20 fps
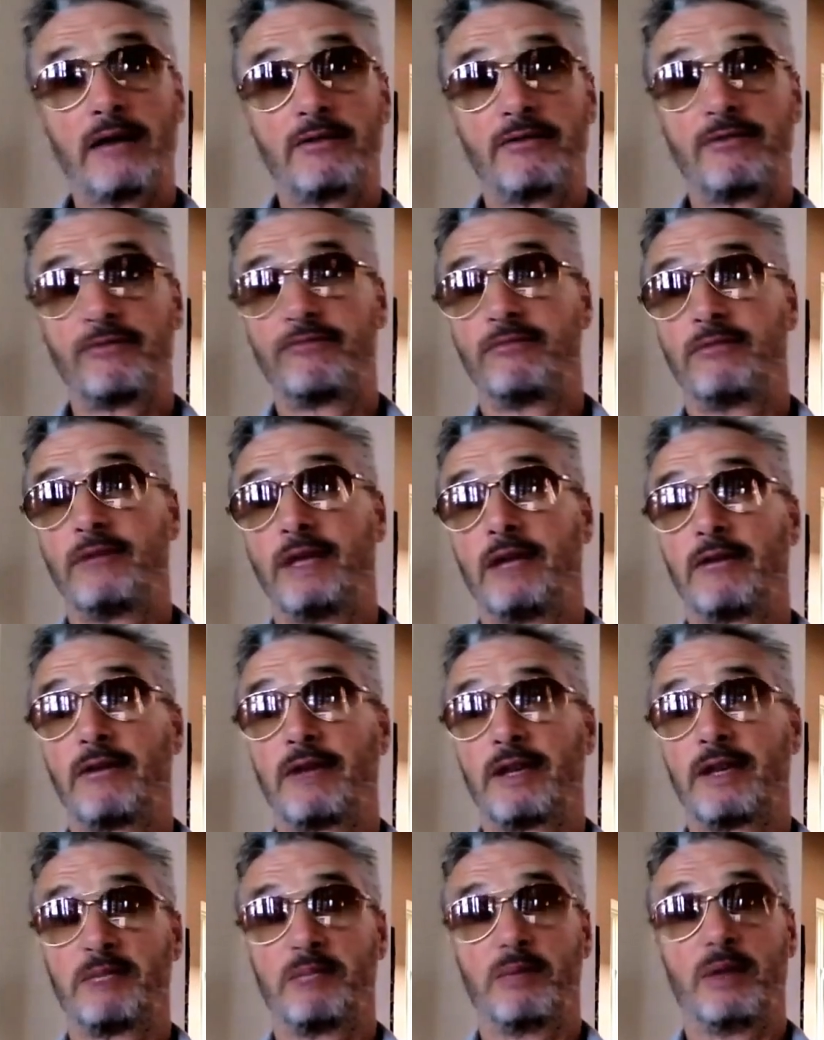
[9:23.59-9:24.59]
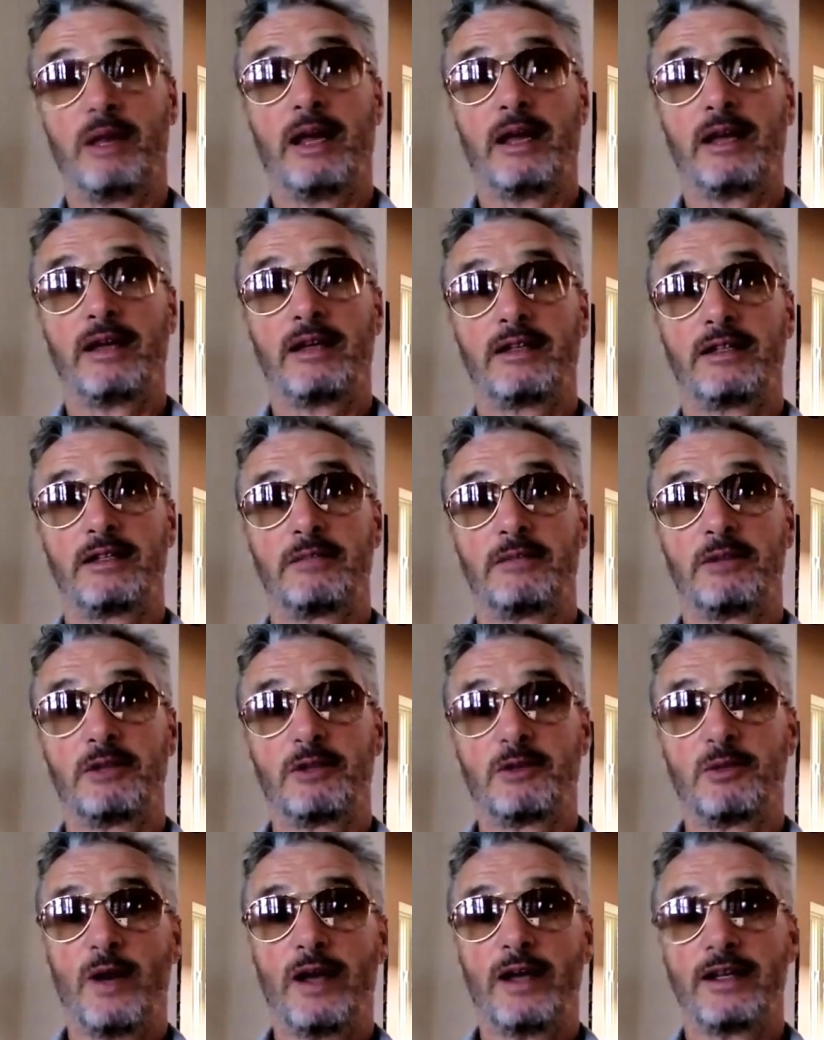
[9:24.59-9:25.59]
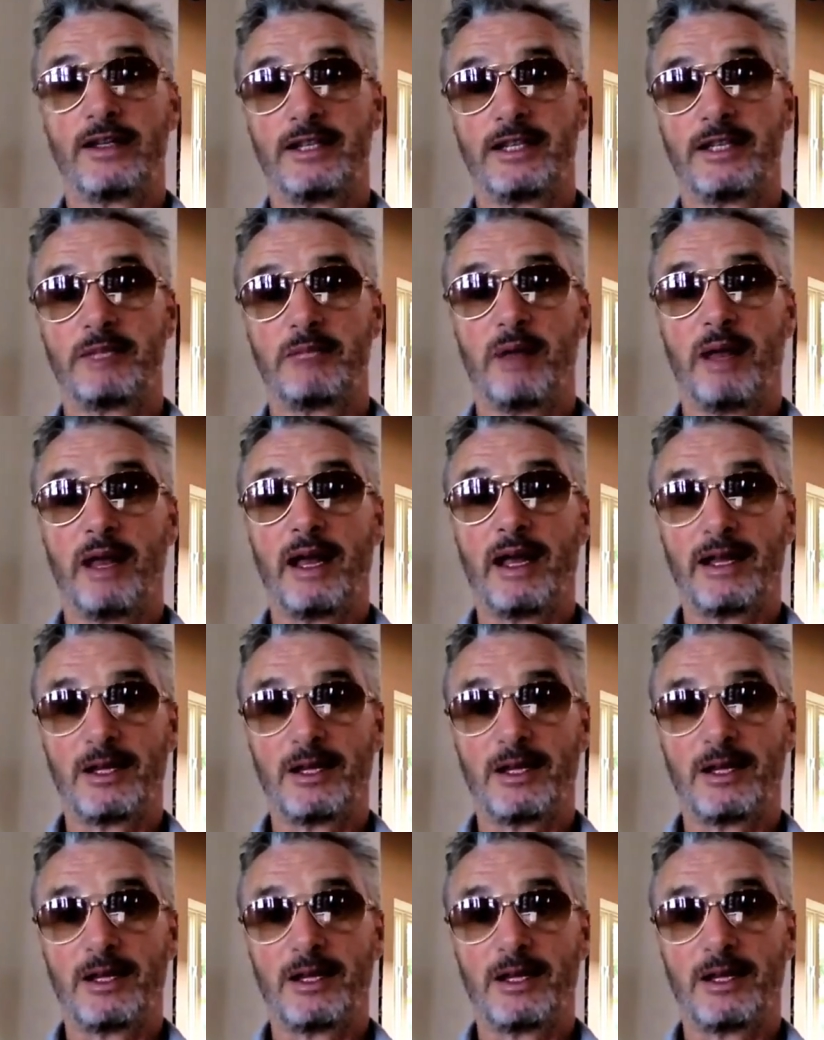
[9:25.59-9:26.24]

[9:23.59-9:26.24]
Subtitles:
I don't think he's black. He's as much white as he is black.